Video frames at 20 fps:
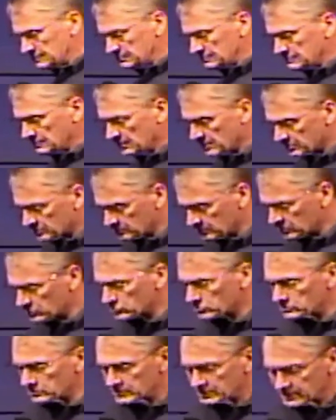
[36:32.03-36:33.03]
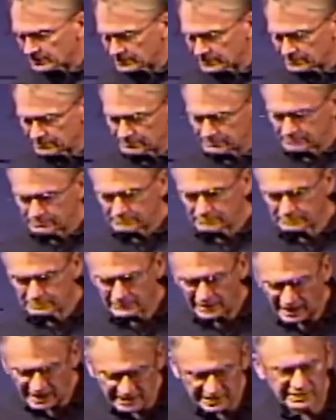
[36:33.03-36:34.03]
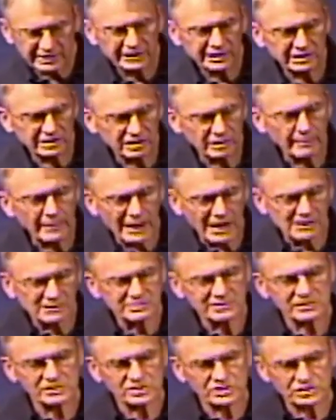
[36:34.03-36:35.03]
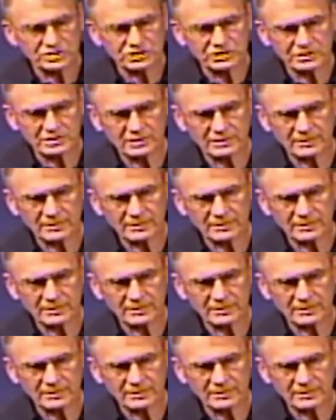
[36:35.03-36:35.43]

is literally hanging in the balance